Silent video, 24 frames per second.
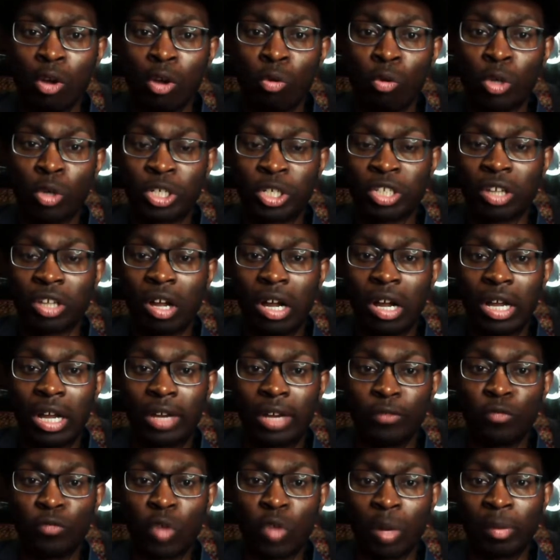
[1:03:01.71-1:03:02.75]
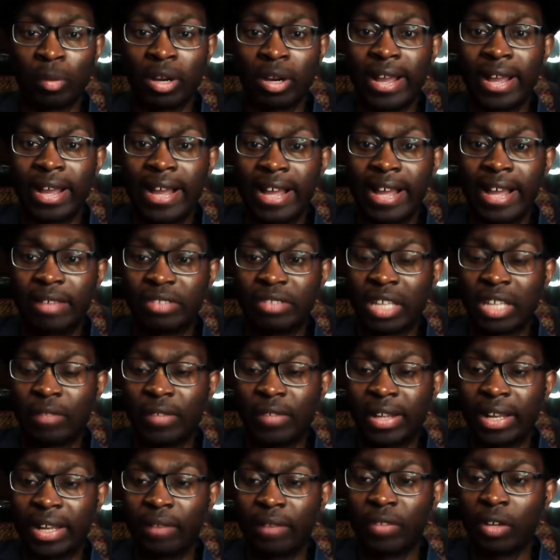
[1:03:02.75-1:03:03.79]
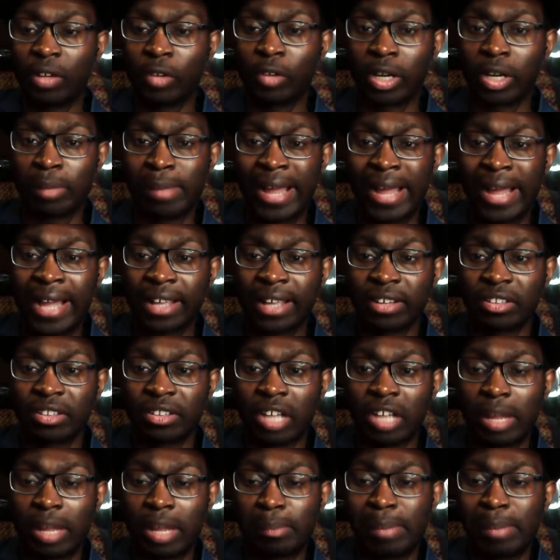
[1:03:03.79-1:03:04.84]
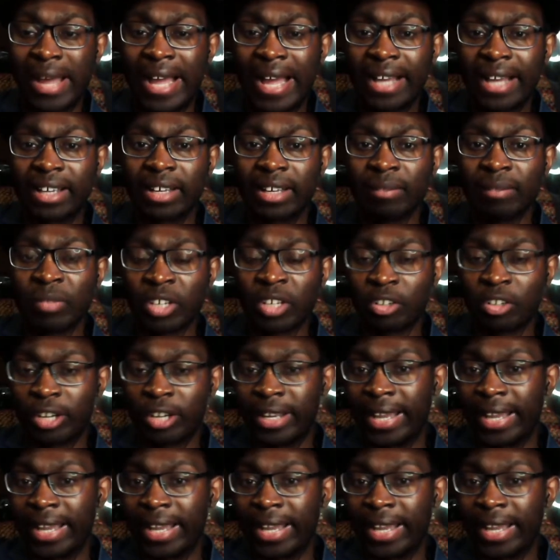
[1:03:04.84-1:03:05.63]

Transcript: which is on former CFL NFL running back and slot back Craig